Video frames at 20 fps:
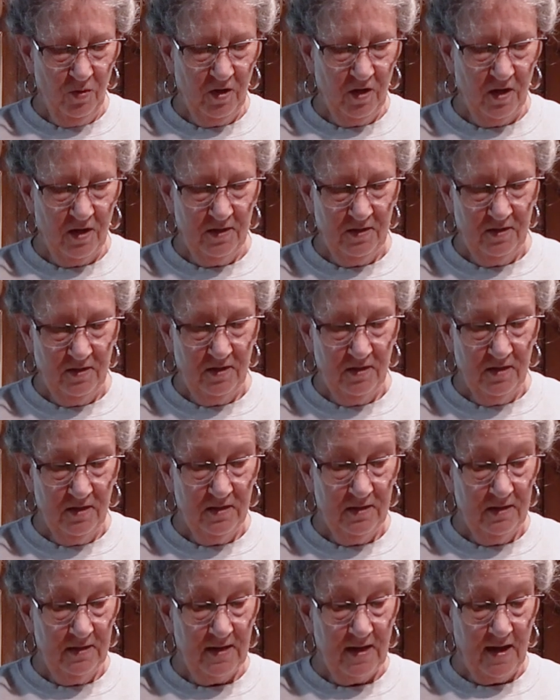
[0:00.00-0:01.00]
because to
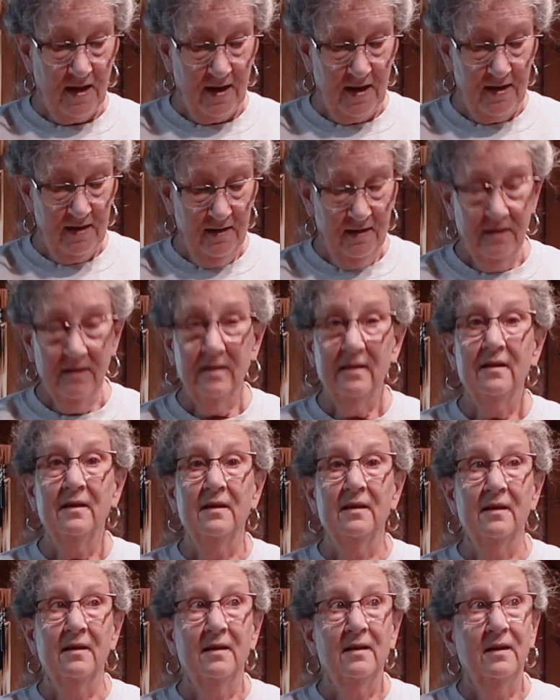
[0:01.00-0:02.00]
this day
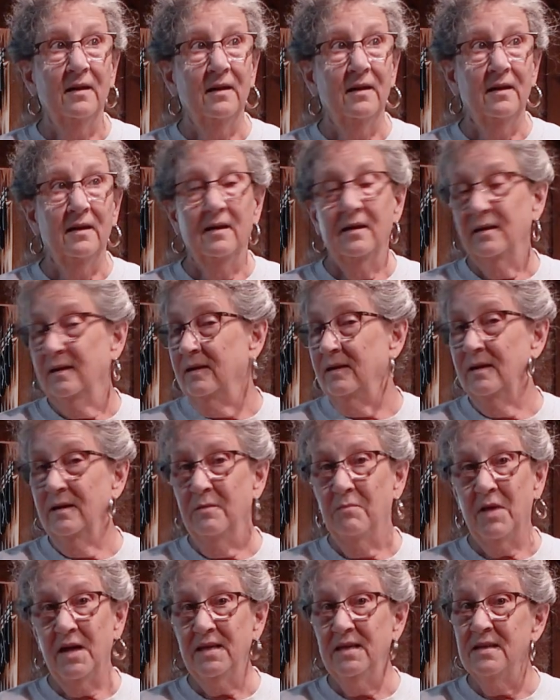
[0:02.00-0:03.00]

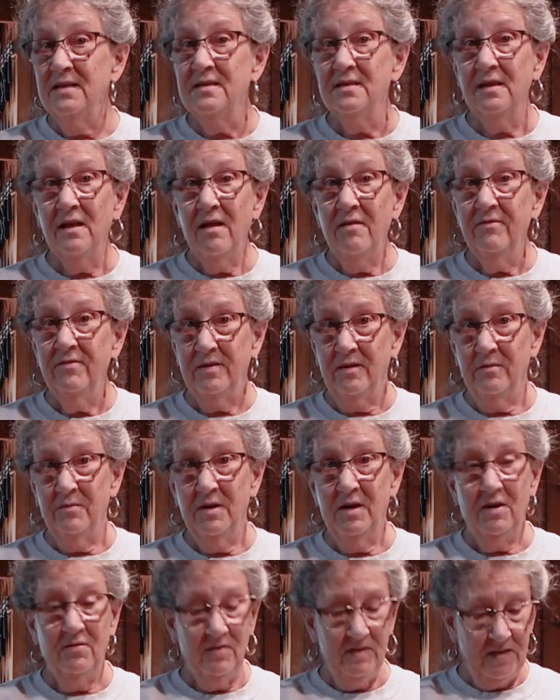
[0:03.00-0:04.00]
my kids love them,
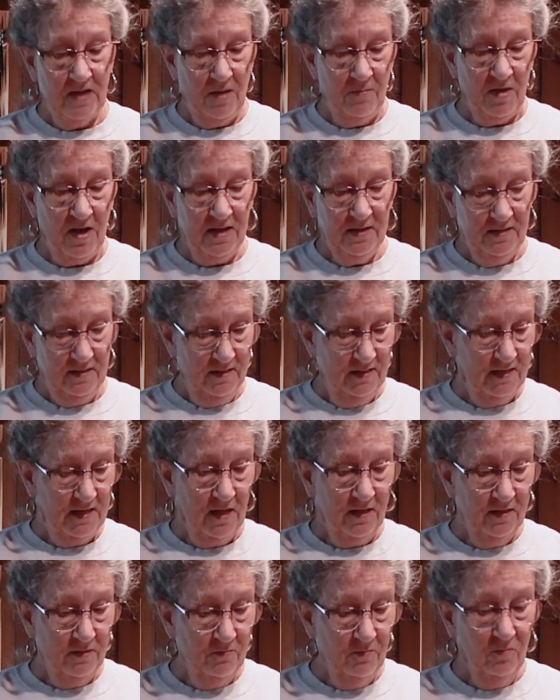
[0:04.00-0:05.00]
and every time I
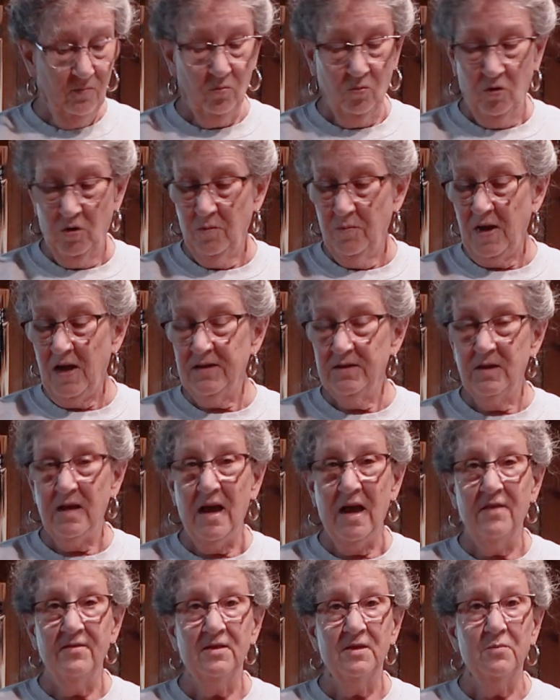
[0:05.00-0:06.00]
tell them we're about to
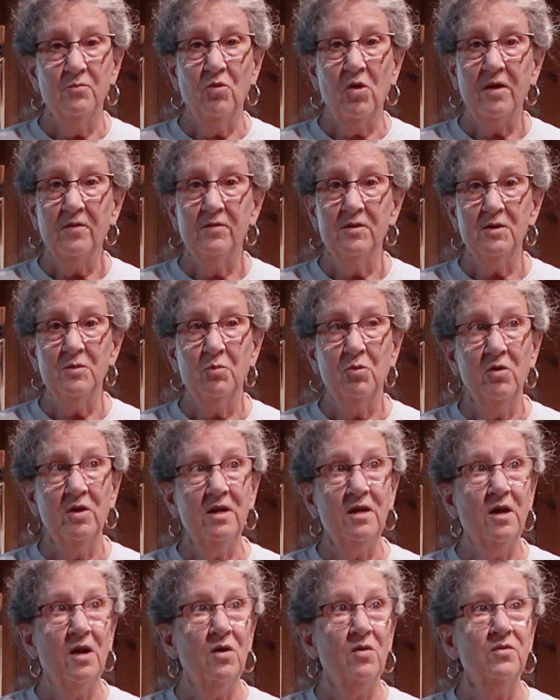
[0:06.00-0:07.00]
have some breakfast
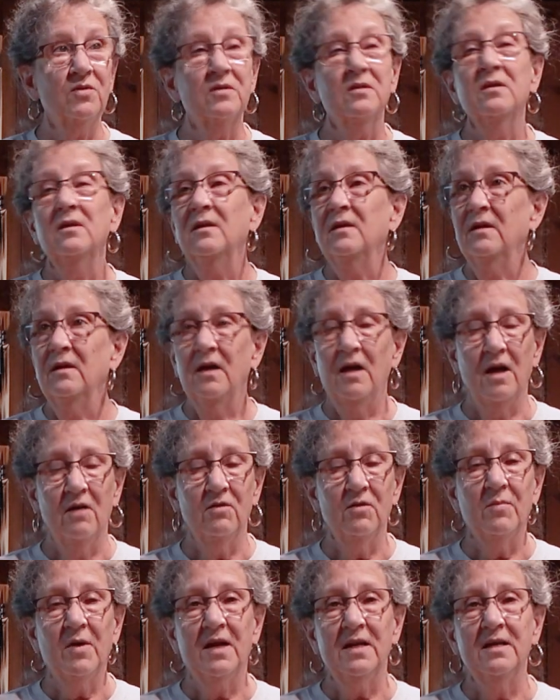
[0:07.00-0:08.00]
burritos,
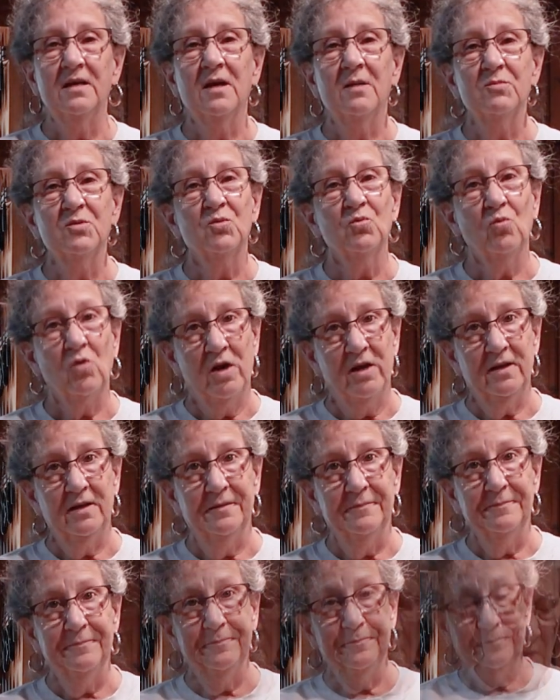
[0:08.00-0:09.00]
everybody comes
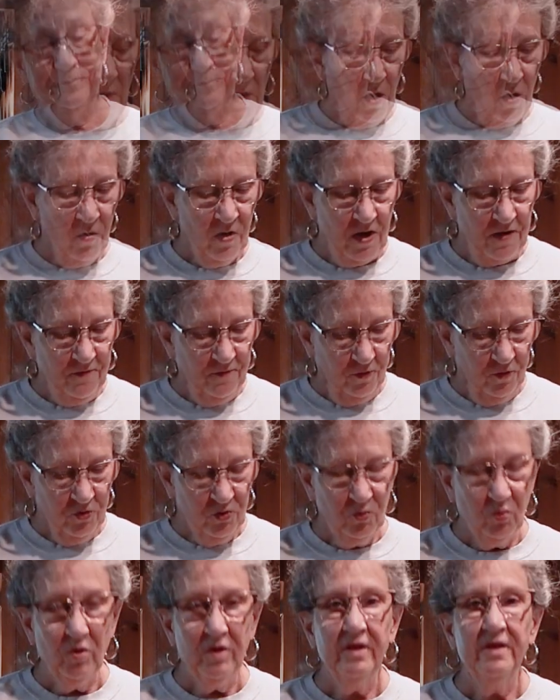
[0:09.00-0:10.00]
running. Okay,
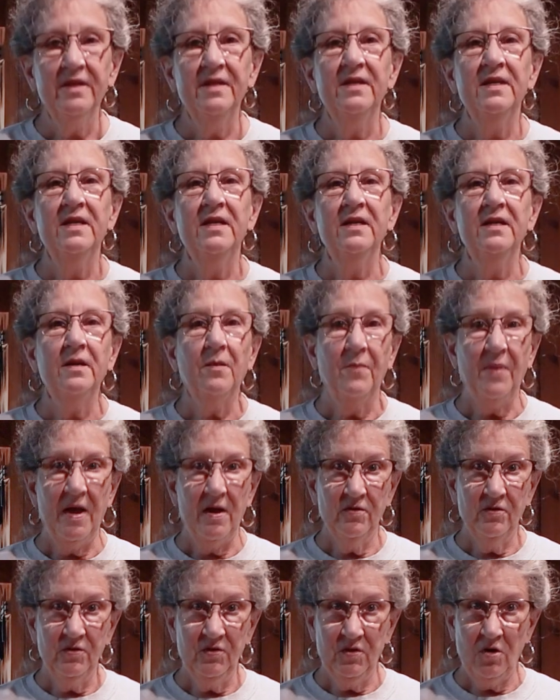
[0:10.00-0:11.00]
first we're going to need a
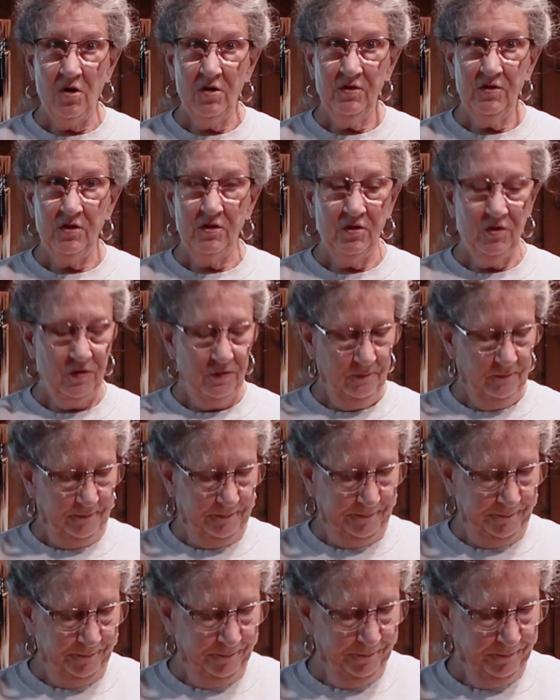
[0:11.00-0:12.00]
pound of sausage.
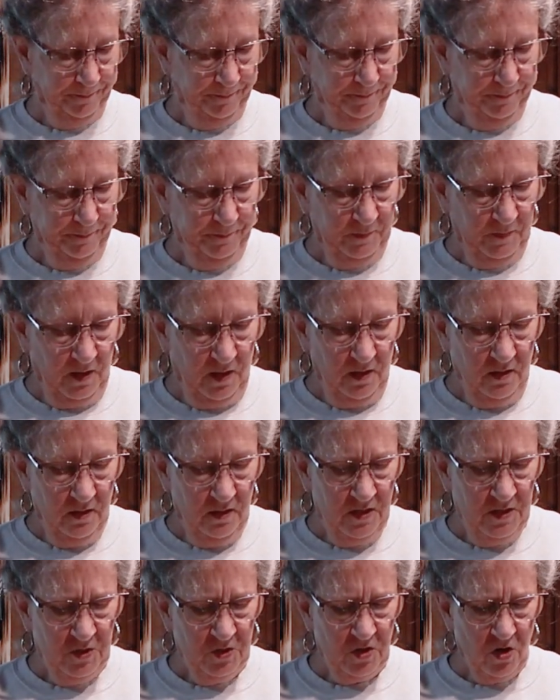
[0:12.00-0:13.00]

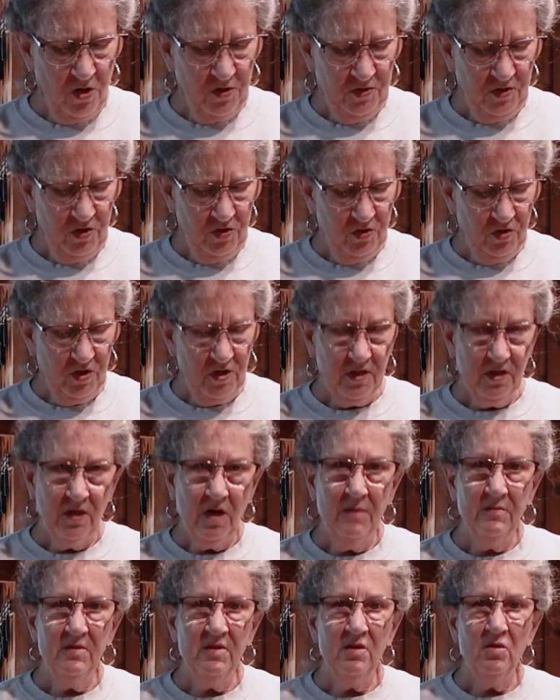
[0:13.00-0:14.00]
This sausage
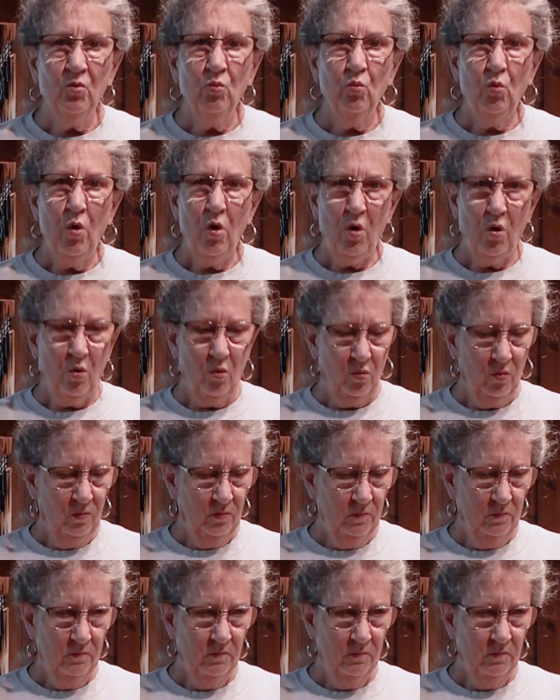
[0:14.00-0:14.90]
comes in a roll,